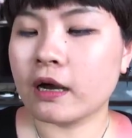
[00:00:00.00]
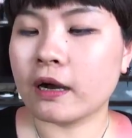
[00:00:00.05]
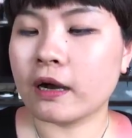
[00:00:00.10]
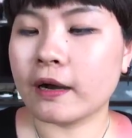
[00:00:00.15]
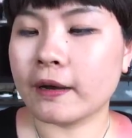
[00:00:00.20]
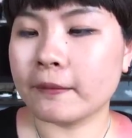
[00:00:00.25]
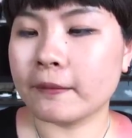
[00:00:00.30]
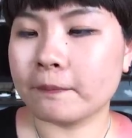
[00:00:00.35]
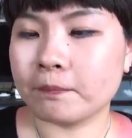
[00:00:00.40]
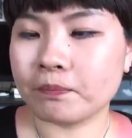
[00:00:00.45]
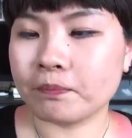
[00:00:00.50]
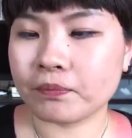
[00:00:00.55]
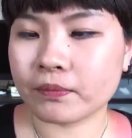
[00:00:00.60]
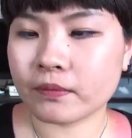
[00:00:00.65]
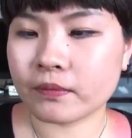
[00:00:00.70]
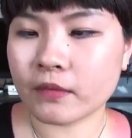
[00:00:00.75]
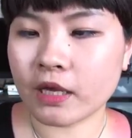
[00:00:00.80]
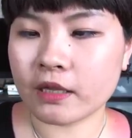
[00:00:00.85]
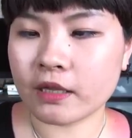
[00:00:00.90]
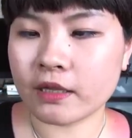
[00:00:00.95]
Um,
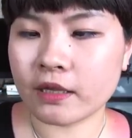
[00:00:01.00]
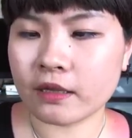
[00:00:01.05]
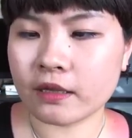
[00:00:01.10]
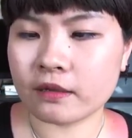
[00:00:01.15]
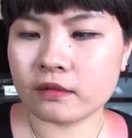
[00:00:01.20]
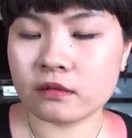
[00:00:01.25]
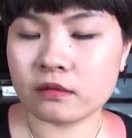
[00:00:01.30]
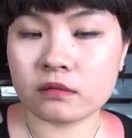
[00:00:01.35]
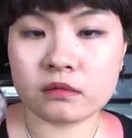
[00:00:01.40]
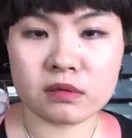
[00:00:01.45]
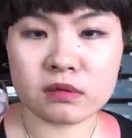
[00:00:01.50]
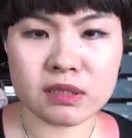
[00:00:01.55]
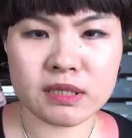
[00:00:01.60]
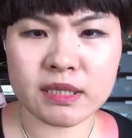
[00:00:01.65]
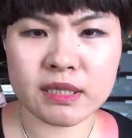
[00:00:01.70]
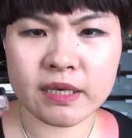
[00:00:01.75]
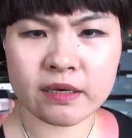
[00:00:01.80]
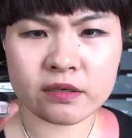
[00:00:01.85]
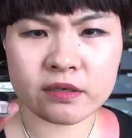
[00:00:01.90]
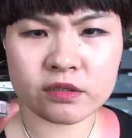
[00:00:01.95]
and then
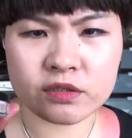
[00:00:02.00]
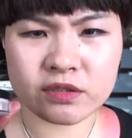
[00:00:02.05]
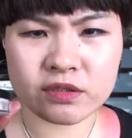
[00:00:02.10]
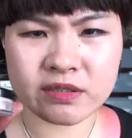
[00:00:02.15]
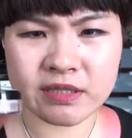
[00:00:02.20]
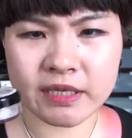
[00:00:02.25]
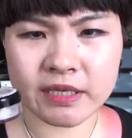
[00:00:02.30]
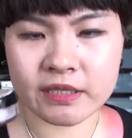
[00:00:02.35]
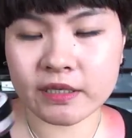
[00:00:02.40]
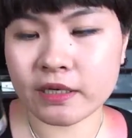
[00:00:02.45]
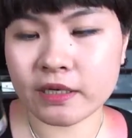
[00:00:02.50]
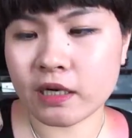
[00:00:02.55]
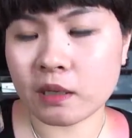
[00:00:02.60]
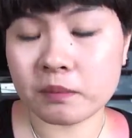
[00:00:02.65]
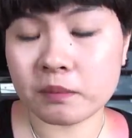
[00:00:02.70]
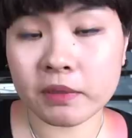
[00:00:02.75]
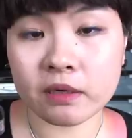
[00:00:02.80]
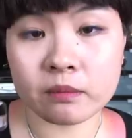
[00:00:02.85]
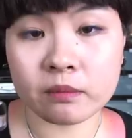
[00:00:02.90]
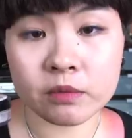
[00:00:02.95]
they're just like, they
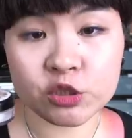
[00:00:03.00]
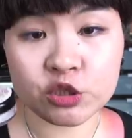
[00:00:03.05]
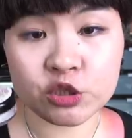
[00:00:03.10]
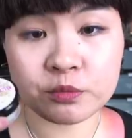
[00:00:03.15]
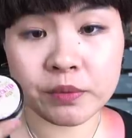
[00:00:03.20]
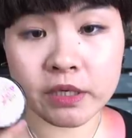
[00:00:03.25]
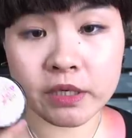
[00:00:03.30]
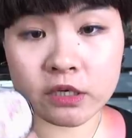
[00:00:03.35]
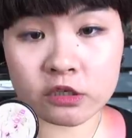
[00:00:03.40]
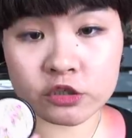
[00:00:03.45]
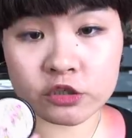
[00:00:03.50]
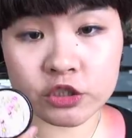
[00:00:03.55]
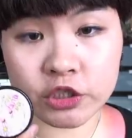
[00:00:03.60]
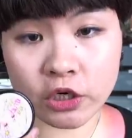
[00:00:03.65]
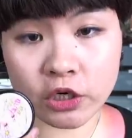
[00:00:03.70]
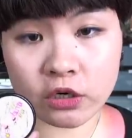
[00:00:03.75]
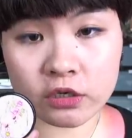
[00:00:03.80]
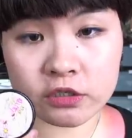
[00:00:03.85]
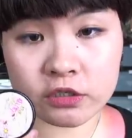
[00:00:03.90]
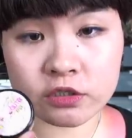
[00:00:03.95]
come in a much bigger
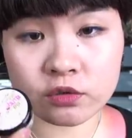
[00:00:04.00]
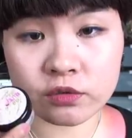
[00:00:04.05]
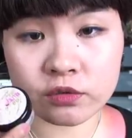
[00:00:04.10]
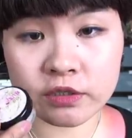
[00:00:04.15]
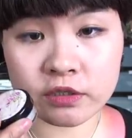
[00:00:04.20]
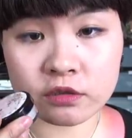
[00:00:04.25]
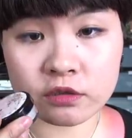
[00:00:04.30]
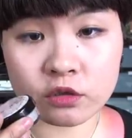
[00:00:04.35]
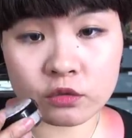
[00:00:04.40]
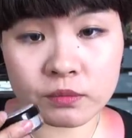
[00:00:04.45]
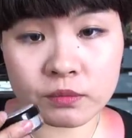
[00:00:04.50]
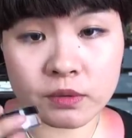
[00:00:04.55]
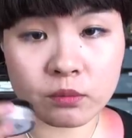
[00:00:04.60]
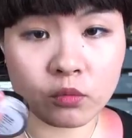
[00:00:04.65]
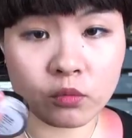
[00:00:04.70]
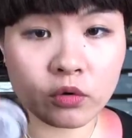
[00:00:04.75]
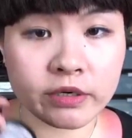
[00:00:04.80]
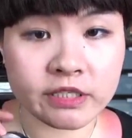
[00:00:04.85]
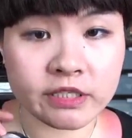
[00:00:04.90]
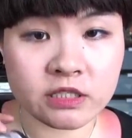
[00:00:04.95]
jar, so they're a little bit
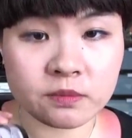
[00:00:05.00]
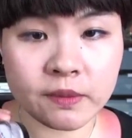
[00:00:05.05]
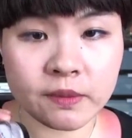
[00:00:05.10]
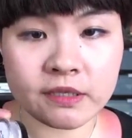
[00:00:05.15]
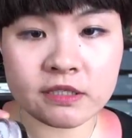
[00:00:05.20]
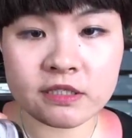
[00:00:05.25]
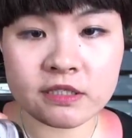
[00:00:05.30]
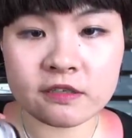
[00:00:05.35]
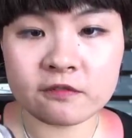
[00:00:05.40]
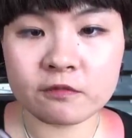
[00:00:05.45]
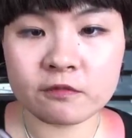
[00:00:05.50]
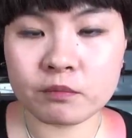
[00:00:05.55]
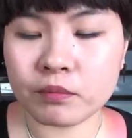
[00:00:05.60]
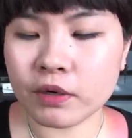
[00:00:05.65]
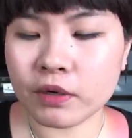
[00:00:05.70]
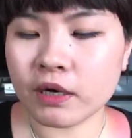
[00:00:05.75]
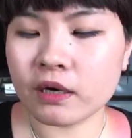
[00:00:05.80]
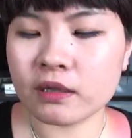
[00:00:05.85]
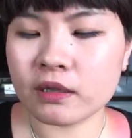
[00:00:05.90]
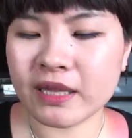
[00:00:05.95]
more expensive,
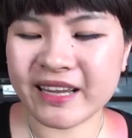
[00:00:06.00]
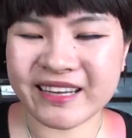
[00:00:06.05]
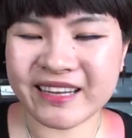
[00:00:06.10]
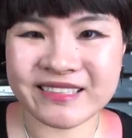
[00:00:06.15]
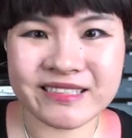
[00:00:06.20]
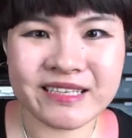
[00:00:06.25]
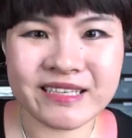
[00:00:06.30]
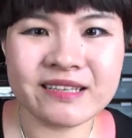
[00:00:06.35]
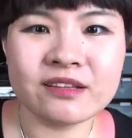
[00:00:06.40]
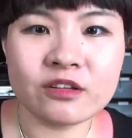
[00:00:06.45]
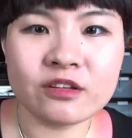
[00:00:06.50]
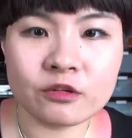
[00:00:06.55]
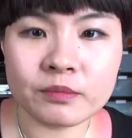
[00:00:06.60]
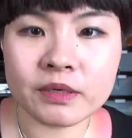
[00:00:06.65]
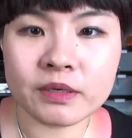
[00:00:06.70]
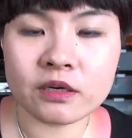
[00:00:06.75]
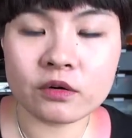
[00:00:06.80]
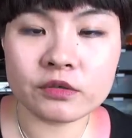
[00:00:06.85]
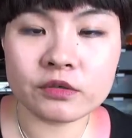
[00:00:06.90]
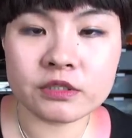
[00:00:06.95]
but like I said, a little
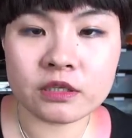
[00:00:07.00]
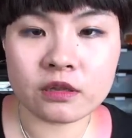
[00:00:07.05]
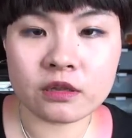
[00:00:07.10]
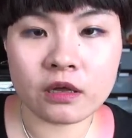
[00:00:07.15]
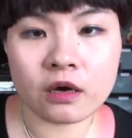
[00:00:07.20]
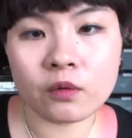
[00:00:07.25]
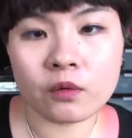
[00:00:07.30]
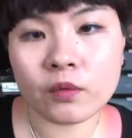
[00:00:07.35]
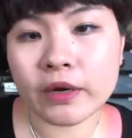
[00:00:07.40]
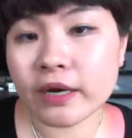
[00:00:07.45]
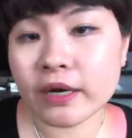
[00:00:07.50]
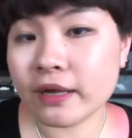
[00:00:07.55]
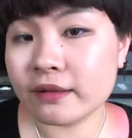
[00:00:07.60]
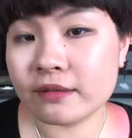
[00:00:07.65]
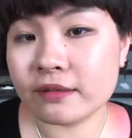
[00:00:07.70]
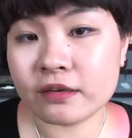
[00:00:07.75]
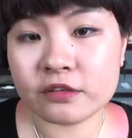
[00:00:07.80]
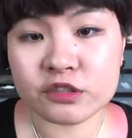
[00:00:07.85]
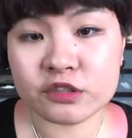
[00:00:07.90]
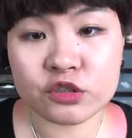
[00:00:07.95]
bit goes a long way,
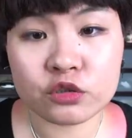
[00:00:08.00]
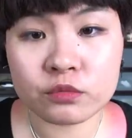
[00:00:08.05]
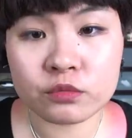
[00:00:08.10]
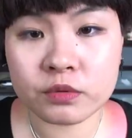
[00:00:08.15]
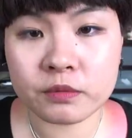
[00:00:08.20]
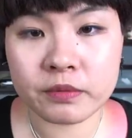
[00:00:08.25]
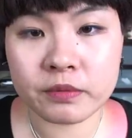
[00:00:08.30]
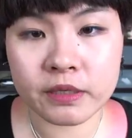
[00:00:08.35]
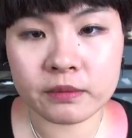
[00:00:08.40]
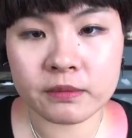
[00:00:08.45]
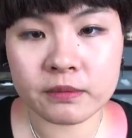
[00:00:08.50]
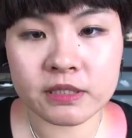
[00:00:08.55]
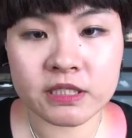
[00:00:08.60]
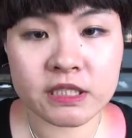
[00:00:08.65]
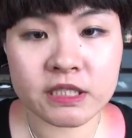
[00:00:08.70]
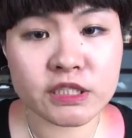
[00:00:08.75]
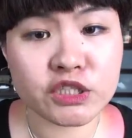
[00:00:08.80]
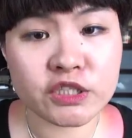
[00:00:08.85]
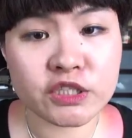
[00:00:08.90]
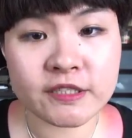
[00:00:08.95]
and they're super
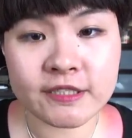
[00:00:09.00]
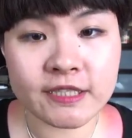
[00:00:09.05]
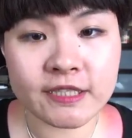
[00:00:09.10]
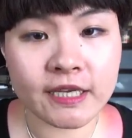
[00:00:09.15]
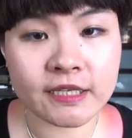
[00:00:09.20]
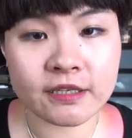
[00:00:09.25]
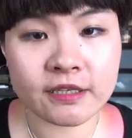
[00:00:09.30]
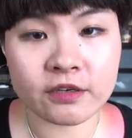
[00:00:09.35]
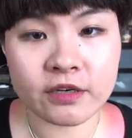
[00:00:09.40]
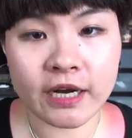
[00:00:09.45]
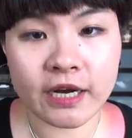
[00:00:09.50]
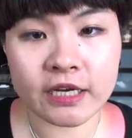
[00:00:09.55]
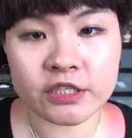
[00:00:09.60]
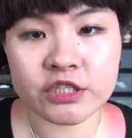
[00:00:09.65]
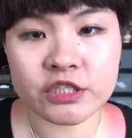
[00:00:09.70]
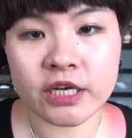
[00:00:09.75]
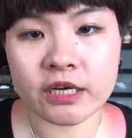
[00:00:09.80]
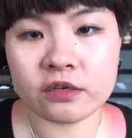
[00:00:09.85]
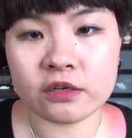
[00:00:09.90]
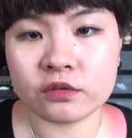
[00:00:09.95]
pigmented just like their
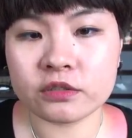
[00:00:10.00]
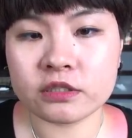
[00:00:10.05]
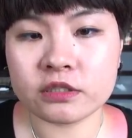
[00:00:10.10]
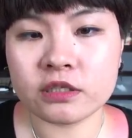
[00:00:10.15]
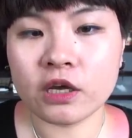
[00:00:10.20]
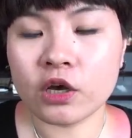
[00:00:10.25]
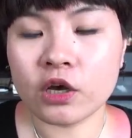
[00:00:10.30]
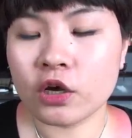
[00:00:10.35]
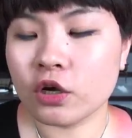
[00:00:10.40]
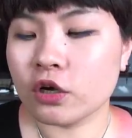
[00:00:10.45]
eyeshadows.